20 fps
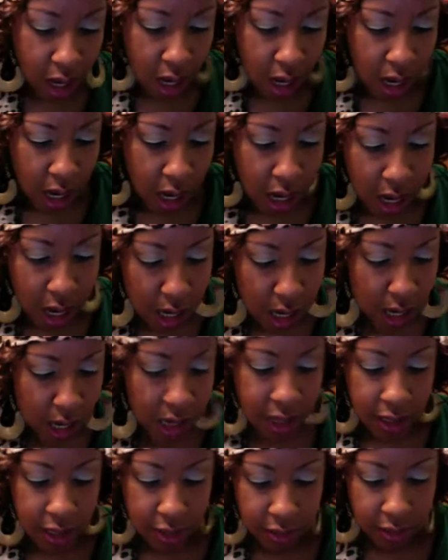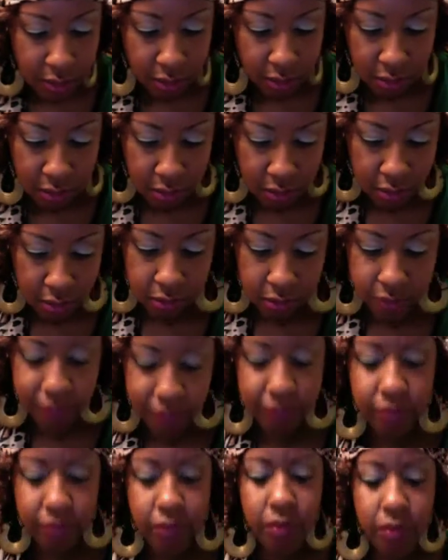I'm
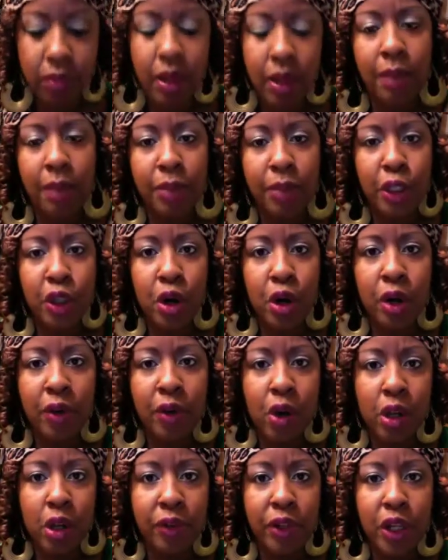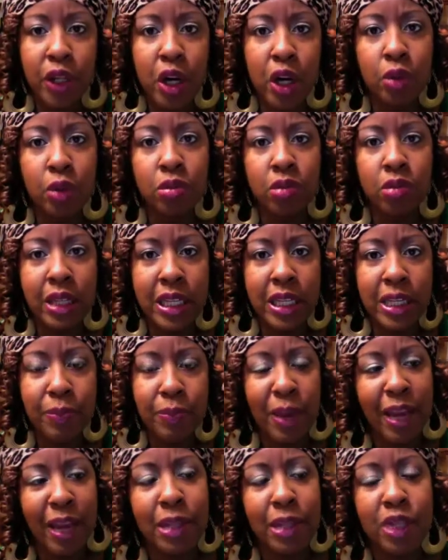sure all of you know these
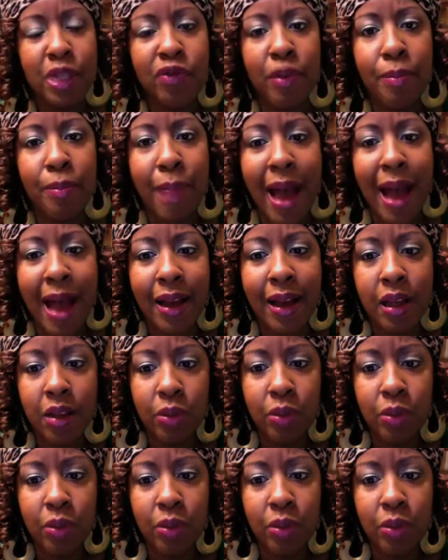pigments from MAC,